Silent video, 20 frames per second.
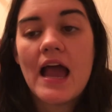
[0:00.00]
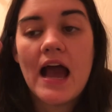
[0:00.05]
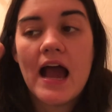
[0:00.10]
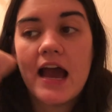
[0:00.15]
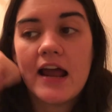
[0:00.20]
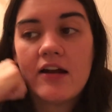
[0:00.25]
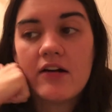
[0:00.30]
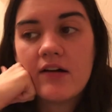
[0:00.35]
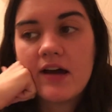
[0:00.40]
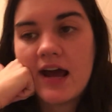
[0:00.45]

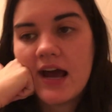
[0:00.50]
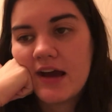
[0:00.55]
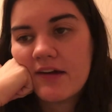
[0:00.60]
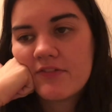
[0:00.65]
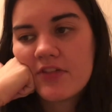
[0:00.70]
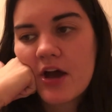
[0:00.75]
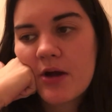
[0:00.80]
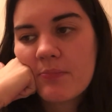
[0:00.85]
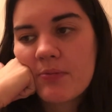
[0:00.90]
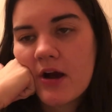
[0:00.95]
I don't
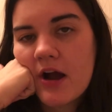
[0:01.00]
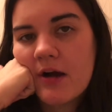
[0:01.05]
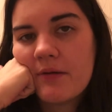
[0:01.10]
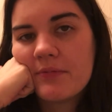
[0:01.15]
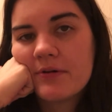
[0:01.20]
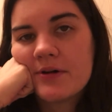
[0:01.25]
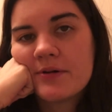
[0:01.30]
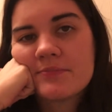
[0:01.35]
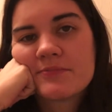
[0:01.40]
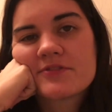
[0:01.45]
have that
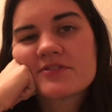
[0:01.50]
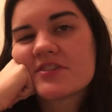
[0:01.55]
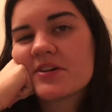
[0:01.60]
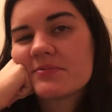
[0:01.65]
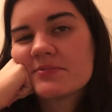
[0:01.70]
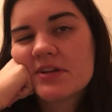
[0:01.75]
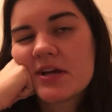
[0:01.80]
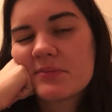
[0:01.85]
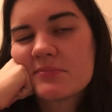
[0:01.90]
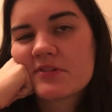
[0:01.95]
problem.
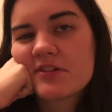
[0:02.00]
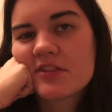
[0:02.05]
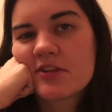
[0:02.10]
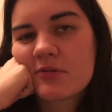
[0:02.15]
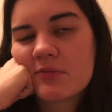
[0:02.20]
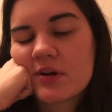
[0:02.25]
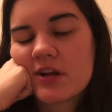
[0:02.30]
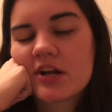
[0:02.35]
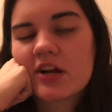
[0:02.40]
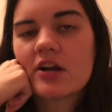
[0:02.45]
Sometimes in
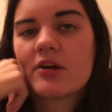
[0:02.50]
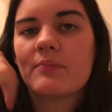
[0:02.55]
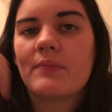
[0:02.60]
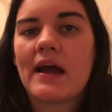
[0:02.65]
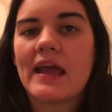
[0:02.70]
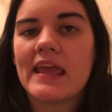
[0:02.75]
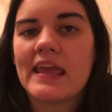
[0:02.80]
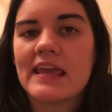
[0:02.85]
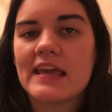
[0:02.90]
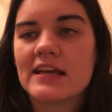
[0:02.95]
the winter,
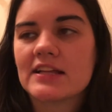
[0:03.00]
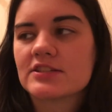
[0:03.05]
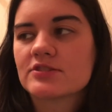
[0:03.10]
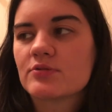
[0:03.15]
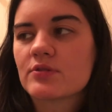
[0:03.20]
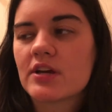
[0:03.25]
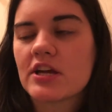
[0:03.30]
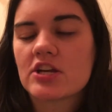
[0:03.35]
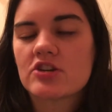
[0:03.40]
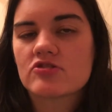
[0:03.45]
my hands
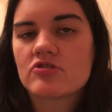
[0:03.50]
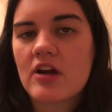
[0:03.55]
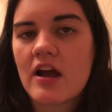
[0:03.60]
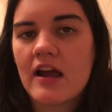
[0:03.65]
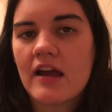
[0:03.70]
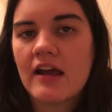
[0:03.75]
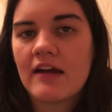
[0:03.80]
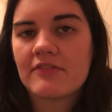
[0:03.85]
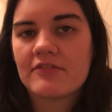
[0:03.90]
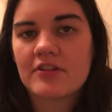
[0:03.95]
will get
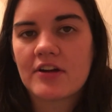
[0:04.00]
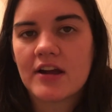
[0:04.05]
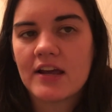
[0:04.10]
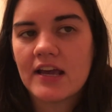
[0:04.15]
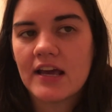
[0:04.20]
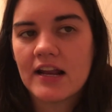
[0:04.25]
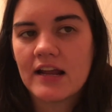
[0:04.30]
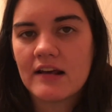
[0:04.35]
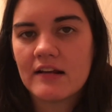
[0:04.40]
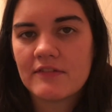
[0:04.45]
dry after I
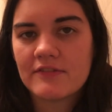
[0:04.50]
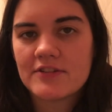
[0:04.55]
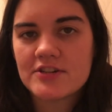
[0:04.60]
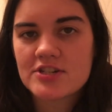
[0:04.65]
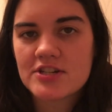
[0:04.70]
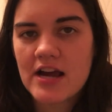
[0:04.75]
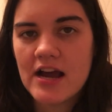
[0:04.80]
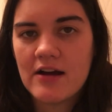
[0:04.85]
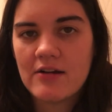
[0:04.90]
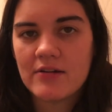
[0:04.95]
get out of a
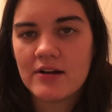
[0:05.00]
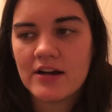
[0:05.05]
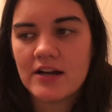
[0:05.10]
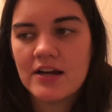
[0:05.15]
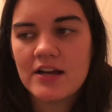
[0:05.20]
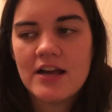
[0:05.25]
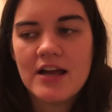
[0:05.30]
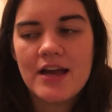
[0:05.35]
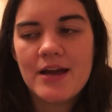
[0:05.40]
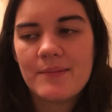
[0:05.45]

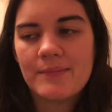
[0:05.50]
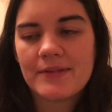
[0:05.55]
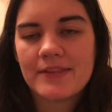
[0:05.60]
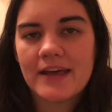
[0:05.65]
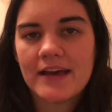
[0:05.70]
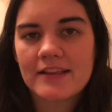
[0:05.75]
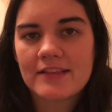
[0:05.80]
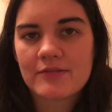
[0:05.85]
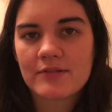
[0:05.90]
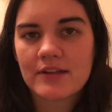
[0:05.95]
shower, but
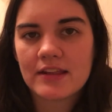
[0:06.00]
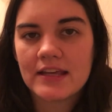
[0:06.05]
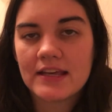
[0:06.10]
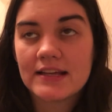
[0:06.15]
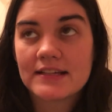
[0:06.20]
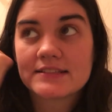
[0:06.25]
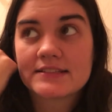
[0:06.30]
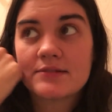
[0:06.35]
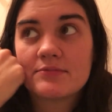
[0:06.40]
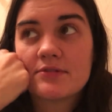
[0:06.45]
that's really
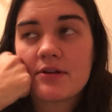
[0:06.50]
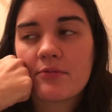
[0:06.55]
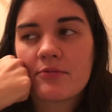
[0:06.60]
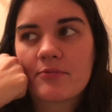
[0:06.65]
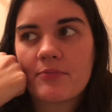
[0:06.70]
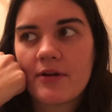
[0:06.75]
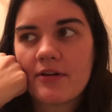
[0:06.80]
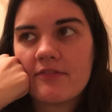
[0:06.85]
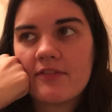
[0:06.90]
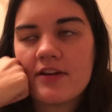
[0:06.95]
it.
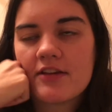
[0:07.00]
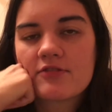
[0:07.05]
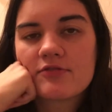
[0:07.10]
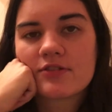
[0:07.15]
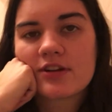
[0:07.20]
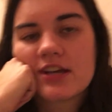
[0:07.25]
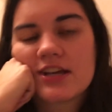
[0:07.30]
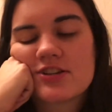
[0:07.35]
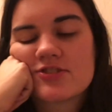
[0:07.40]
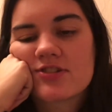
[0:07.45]
Sometimes my face
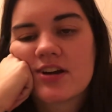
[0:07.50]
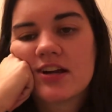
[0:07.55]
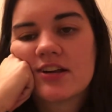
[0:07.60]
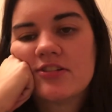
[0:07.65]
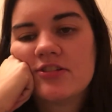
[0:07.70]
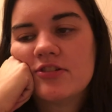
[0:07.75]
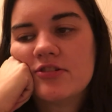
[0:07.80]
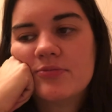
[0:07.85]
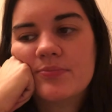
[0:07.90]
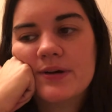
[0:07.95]
will get dry
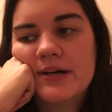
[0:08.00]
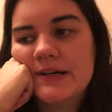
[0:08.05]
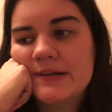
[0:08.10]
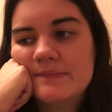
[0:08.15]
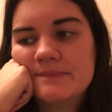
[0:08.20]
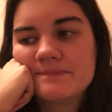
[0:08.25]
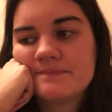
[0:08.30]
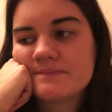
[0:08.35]
too, but